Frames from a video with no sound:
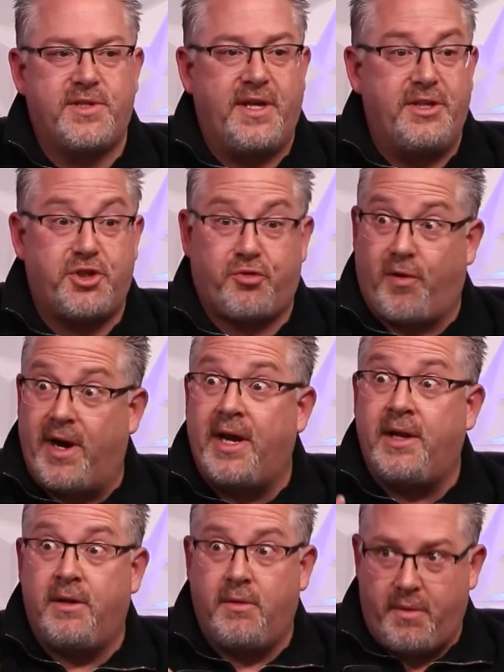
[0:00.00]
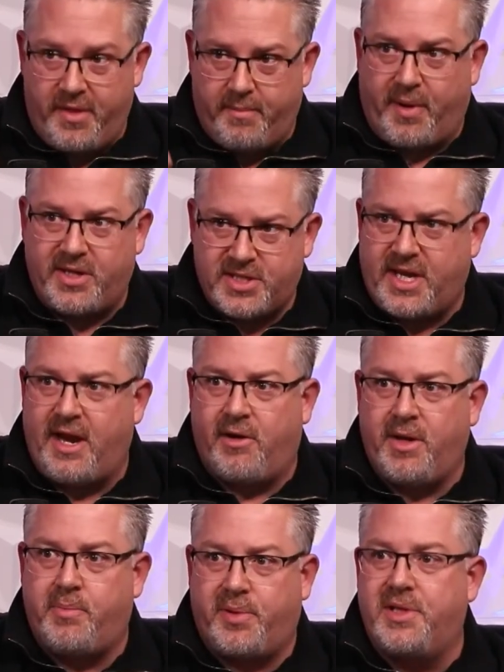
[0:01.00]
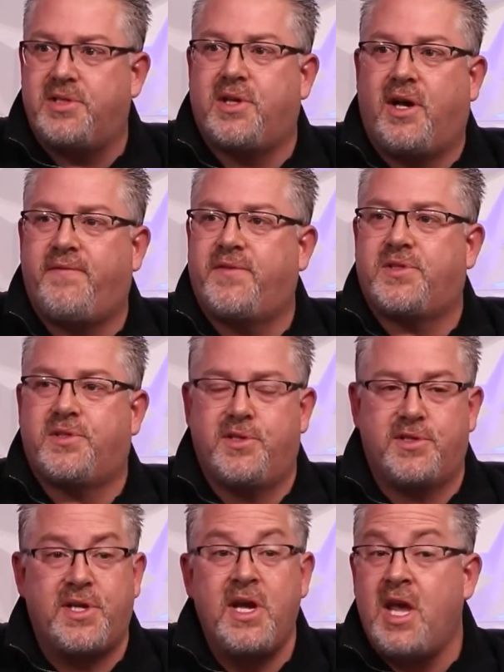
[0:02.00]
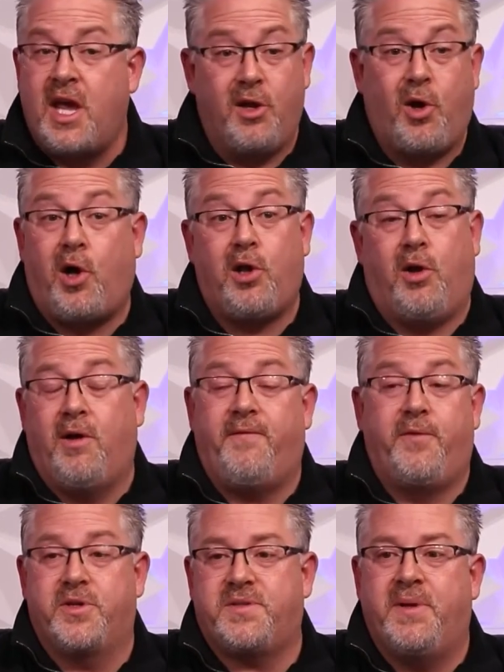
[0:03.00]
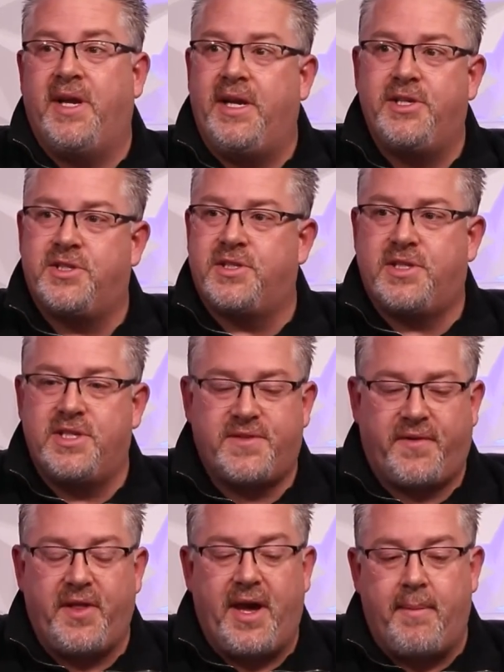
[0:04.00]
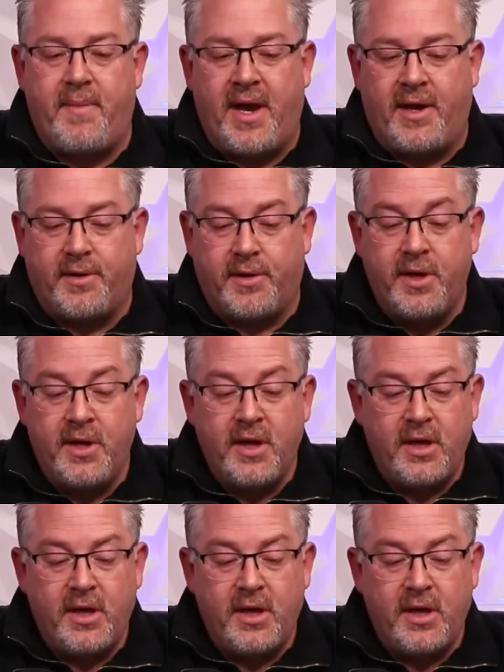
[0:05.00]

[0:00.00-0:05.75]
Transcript: They train the Bucks County police officers and all law enforcement agencies for that matter.